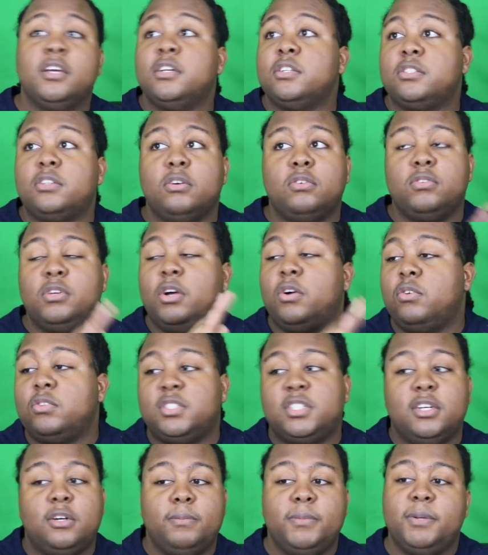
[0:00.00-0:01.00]
So don't
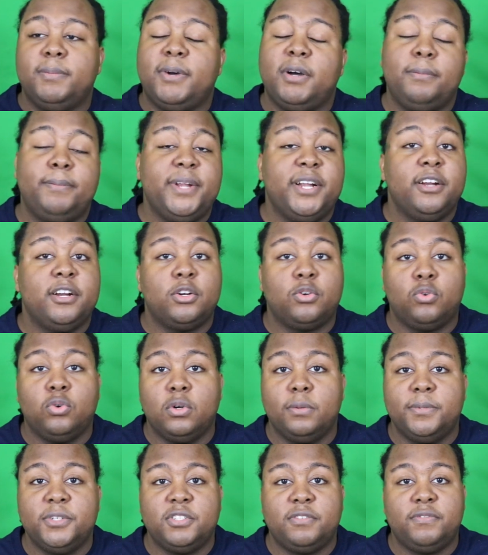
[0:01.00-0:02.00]
tell me about Baron
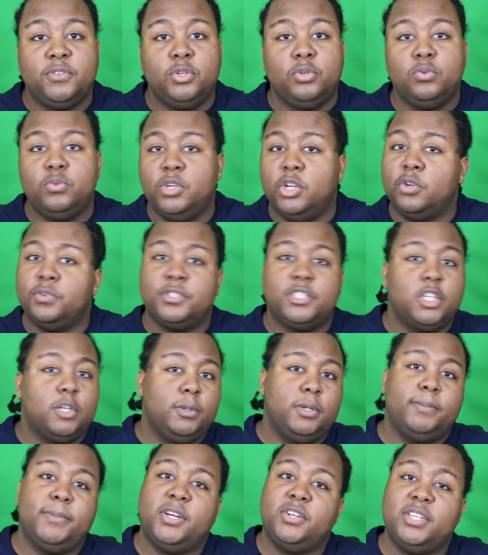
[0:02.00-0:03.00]
Corbin's feud. Don't tell
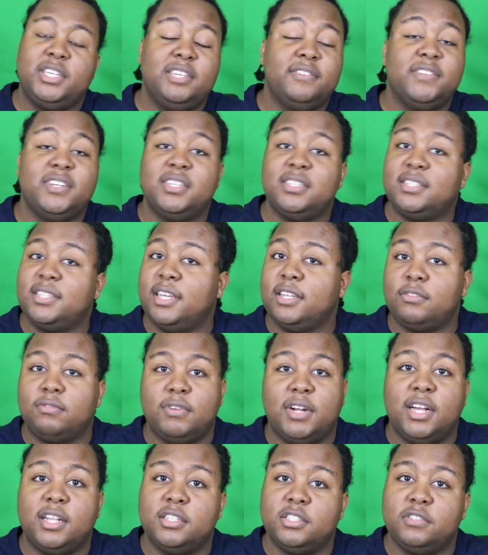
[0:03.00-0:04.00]
me about even the Seth
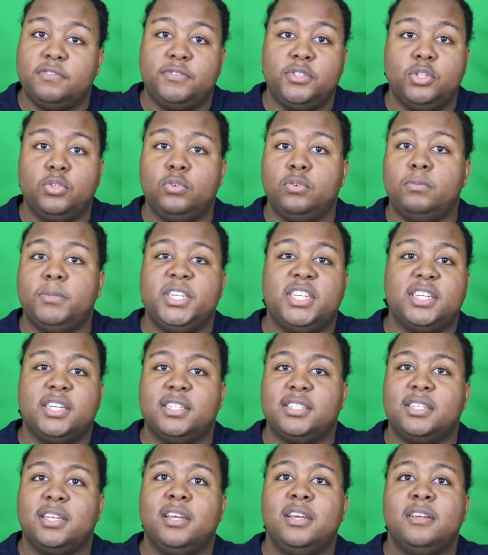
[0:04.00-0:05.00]
Rollins feud,
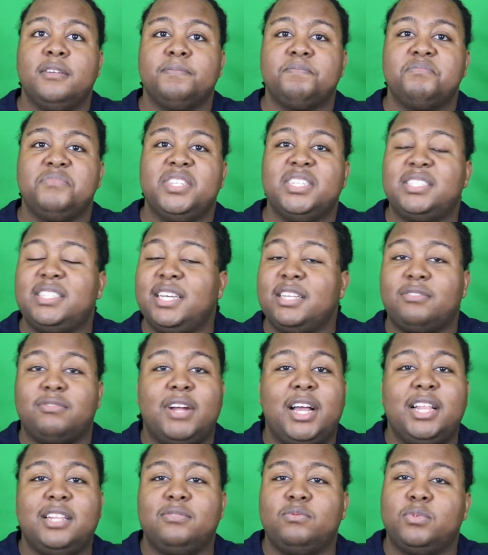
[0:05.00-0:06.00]
because the Seth
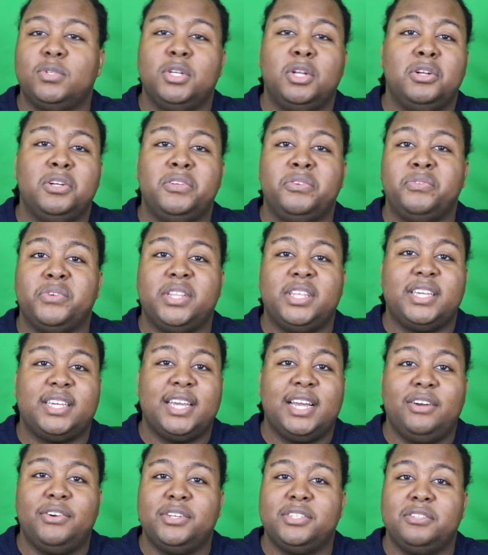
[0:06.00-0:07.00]
Rollins one don't even really
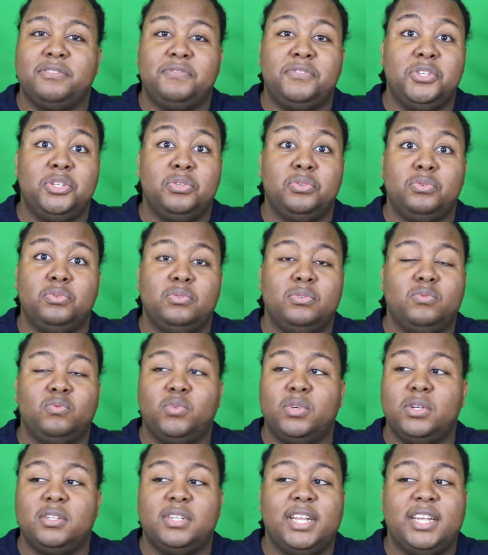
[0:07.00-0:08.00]
count as a feud.
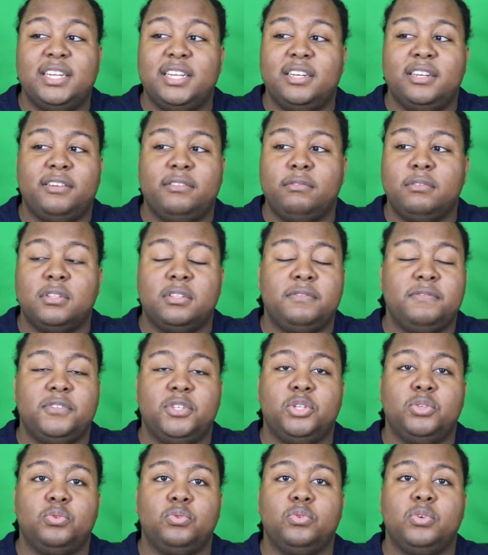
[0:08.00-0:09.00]
What, they didn't even really
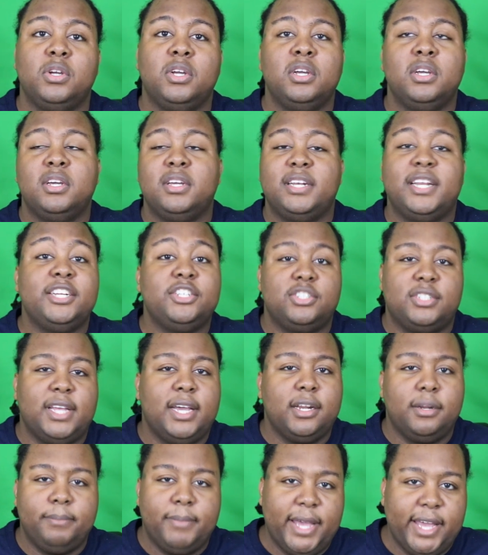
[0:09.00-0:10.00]
feud. They just
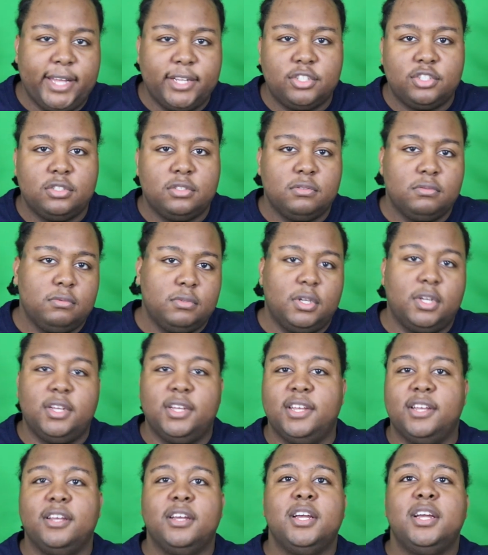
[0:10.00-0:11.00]
had a match.
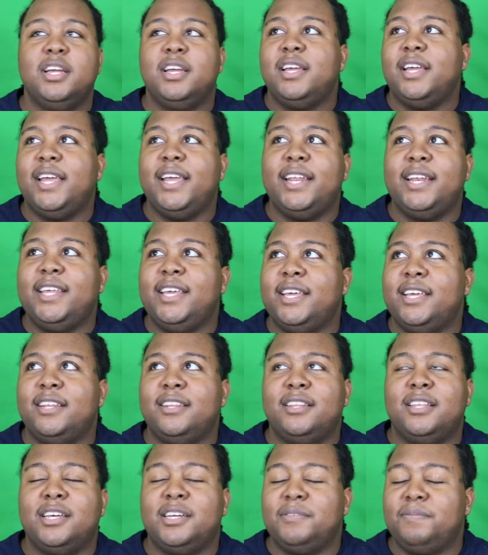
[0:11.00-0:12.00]
And
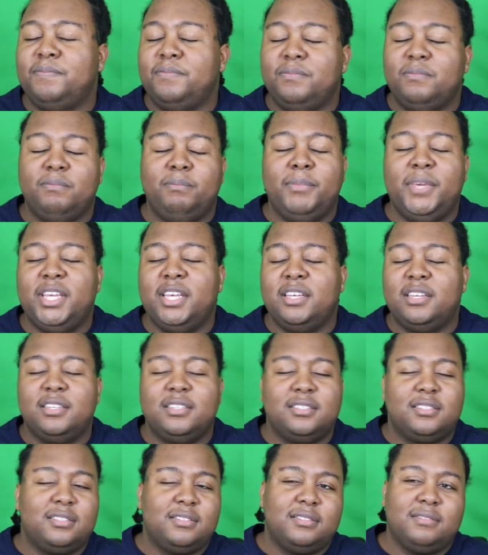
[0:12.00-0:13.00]
then the
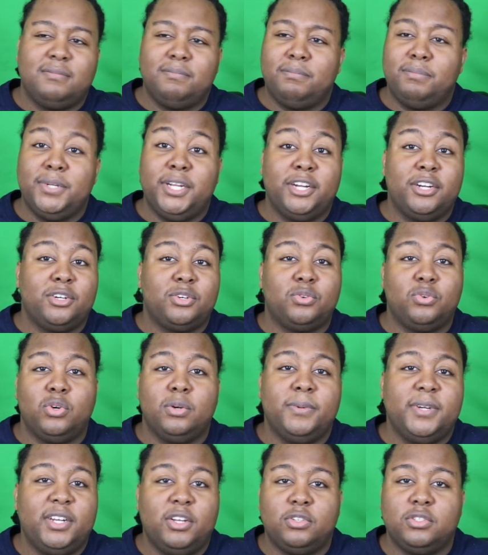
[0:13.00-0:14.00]
Miz, Baron
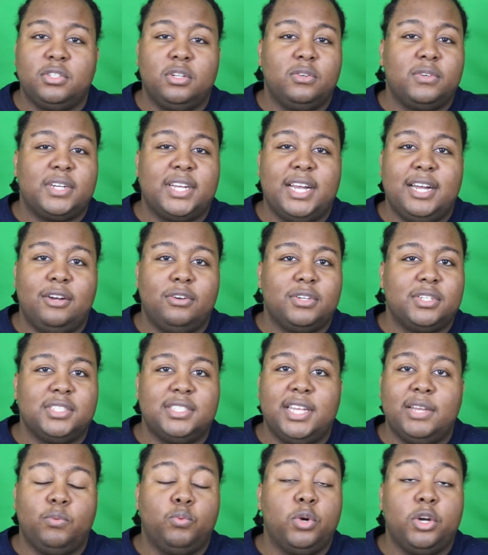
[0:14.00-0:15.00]
Corbin, those don't count because
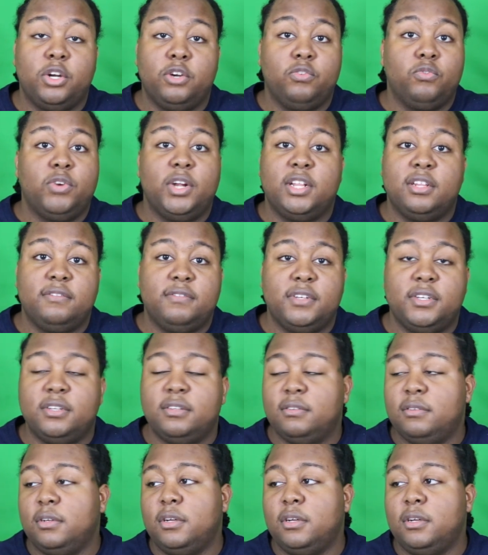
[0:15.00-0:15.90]
they weren't relevant.